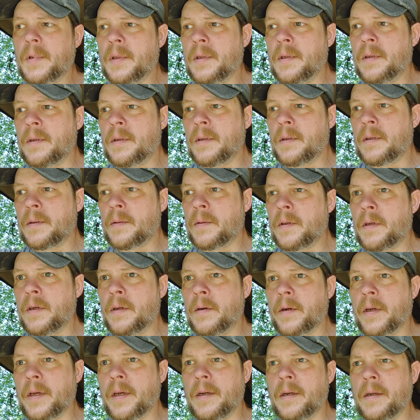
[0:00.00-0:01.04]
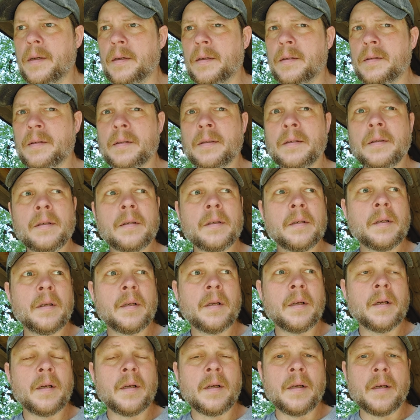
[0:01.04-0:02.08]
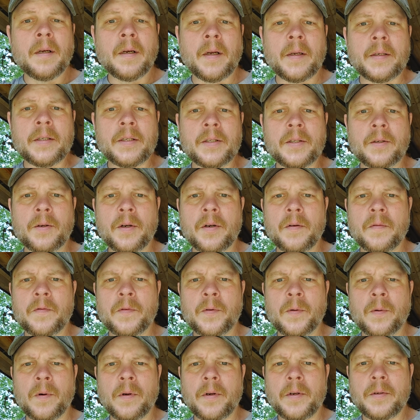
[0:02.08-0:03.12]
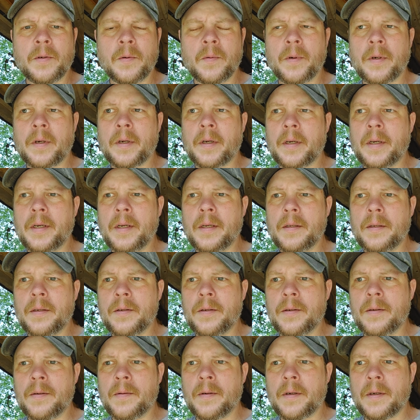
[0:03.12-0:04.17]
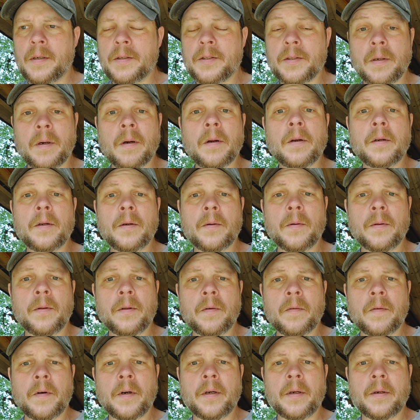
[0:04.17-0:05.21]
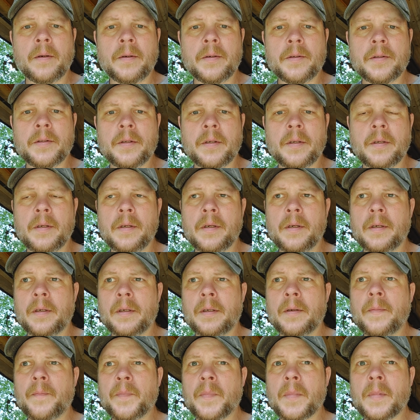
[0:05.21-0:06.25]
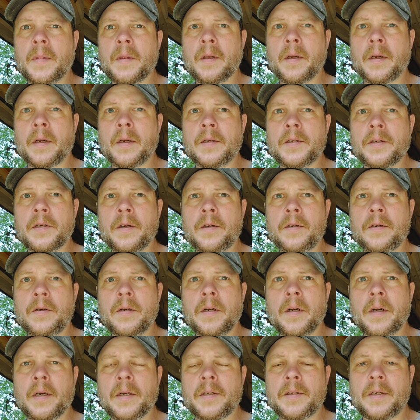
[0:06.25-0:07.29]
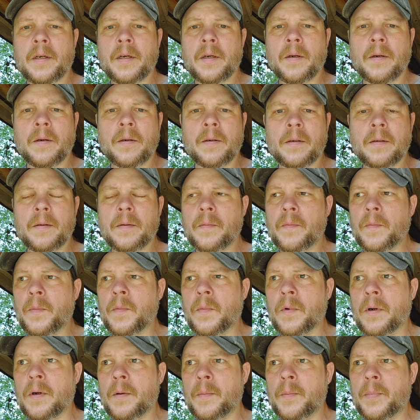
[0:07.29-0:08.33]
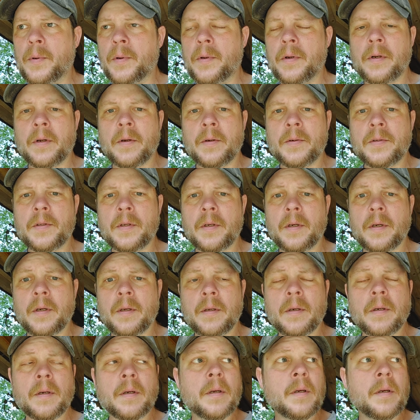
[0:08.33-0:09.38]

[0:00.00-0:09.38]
Yeah, it'll get done. I'm just looking forward to when I get to start doing the rails, and I can show you guys how we're putting those together.